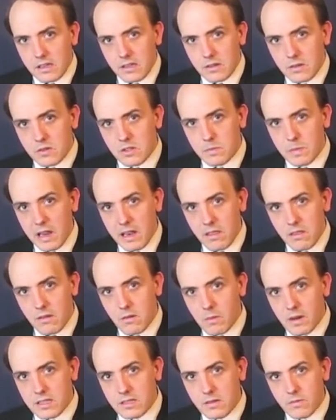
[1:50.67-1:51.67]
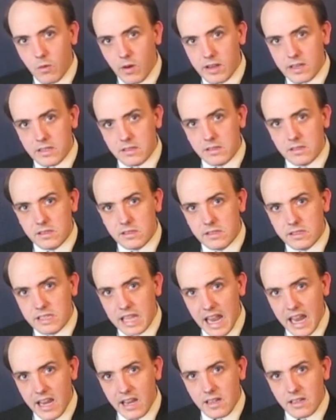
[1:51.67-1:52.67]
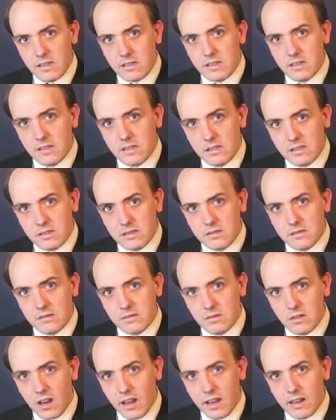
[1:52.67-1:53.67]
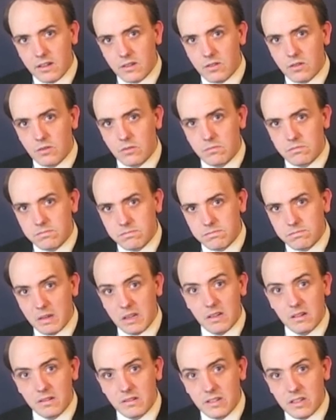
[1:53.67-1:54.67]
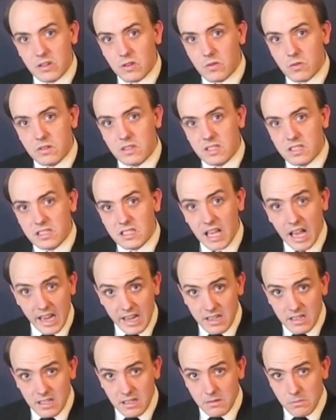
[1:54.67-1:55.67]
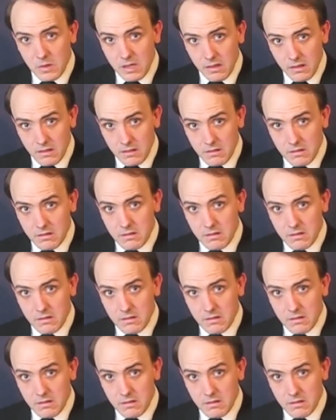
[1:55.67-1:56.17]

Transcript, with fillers: to spend the rest of one's days trying to build a new society with?